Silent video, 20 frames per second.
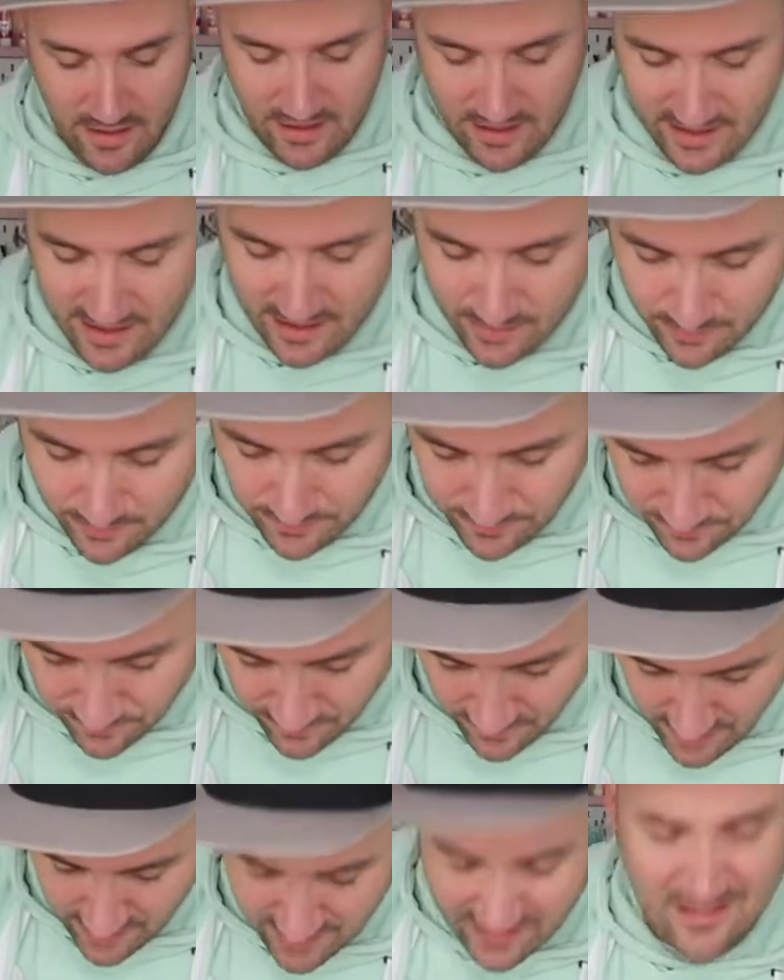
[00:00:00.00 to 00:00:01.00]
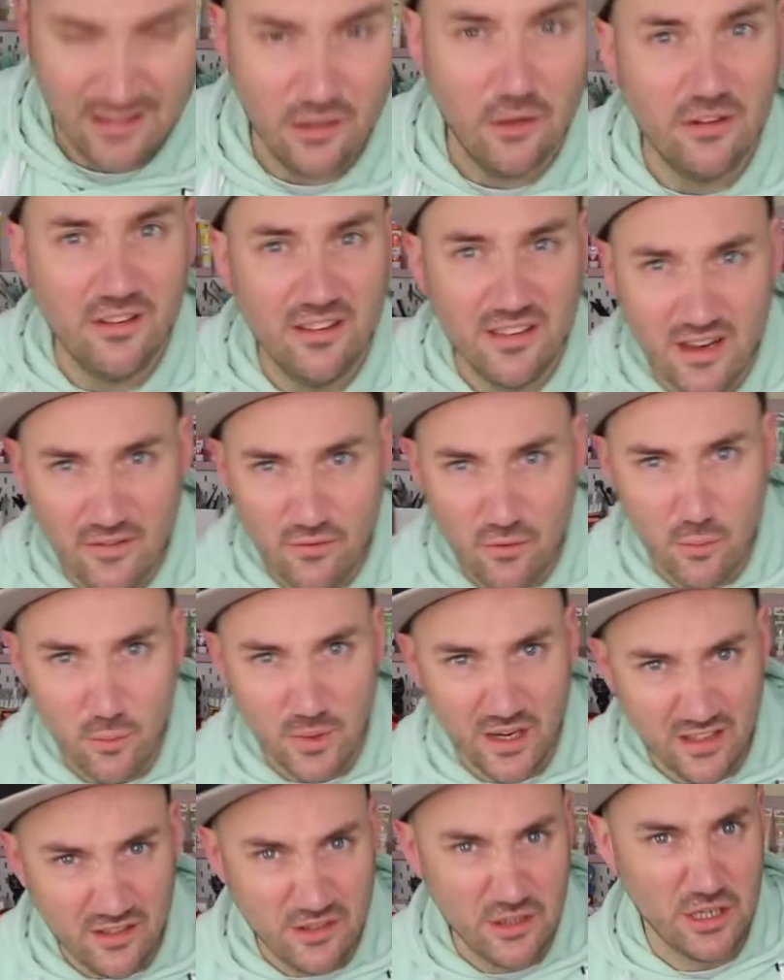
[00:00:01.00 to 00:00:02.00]
Now, there's lots of different
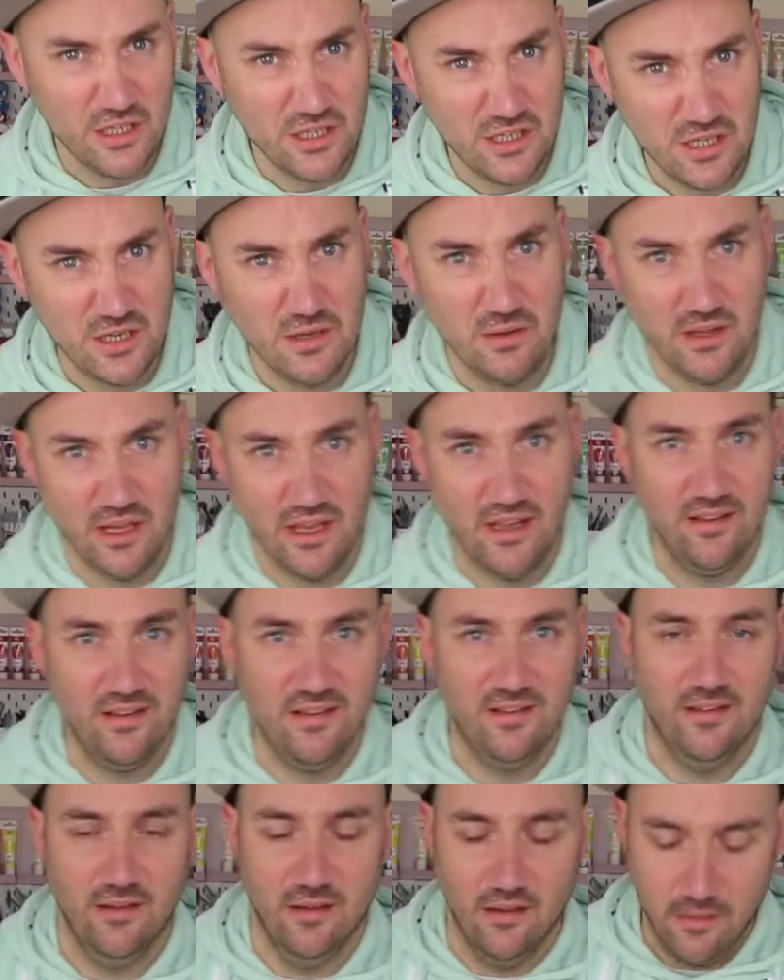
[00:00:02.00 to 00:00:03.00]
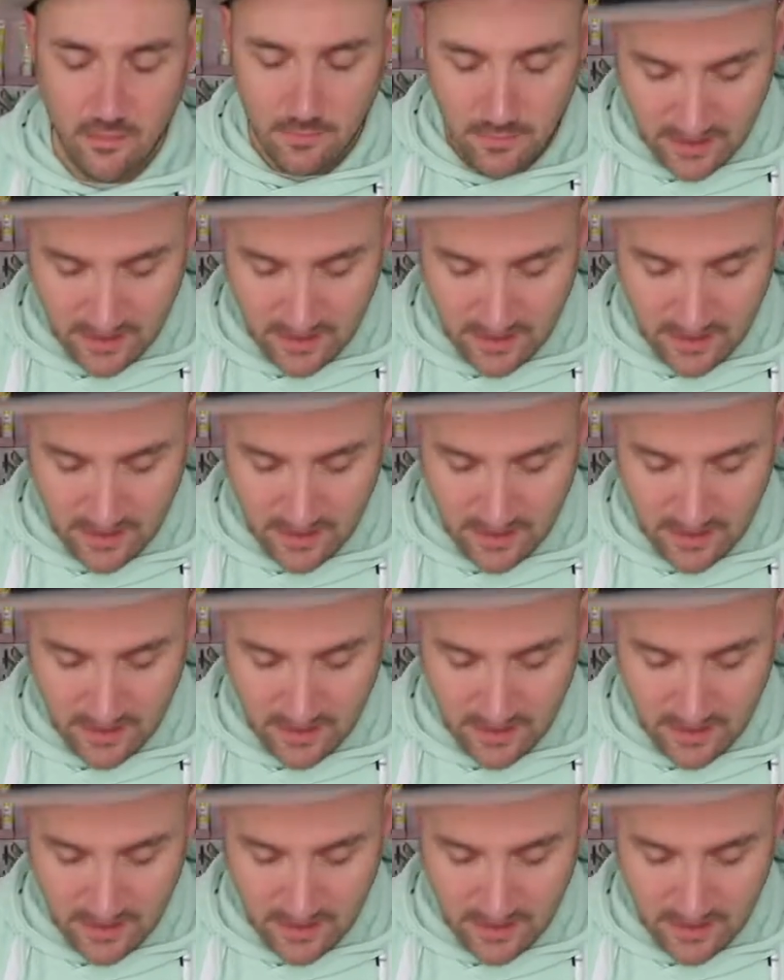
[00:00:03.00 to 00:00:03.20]
ways you can do this,